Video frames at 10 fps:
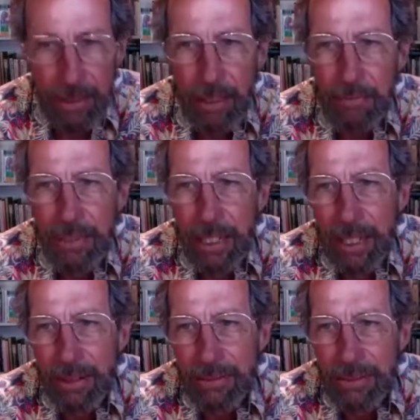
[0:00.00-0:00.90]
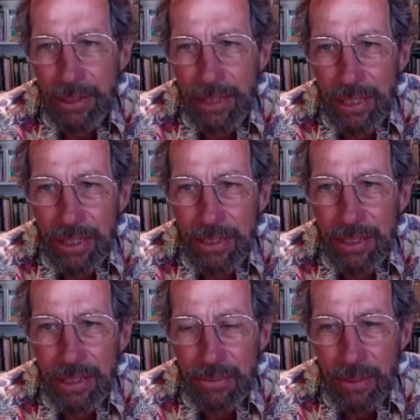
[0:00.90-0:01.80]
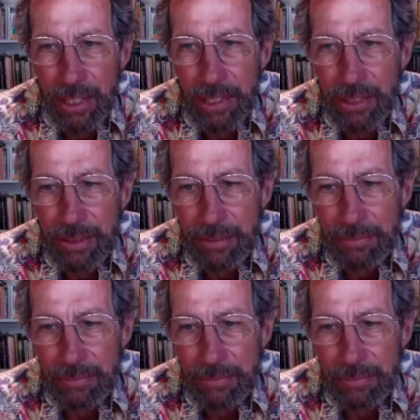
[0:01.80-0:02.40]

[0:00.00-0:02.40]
come down to the insurrection.